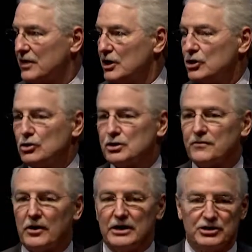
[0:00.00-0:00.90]
use of
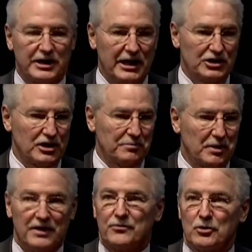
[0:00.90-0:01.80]
our educational
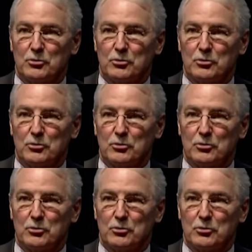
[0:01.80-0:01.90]
platform,